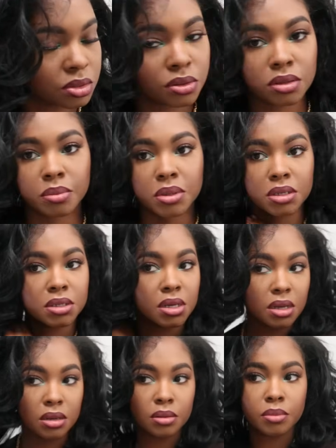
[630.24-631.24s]
So in the
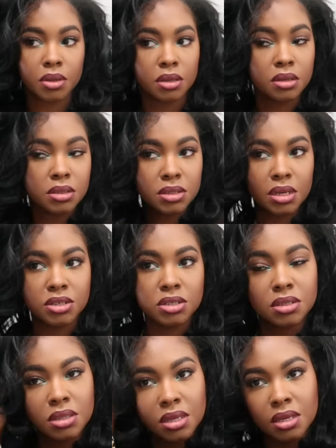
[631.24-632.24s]
meantime, see, I just
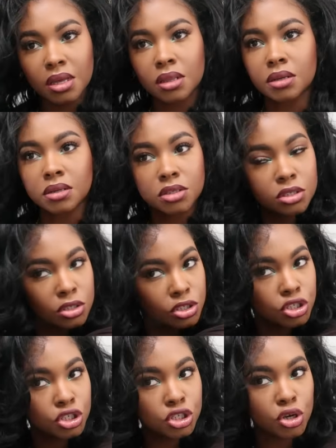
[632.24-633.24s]
think it looks
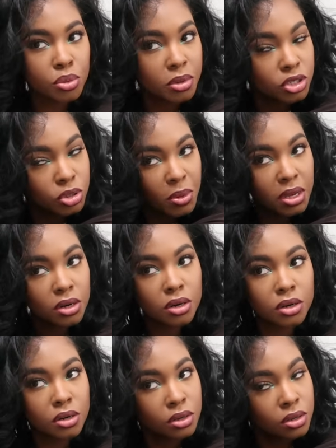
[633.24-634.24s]
so much better.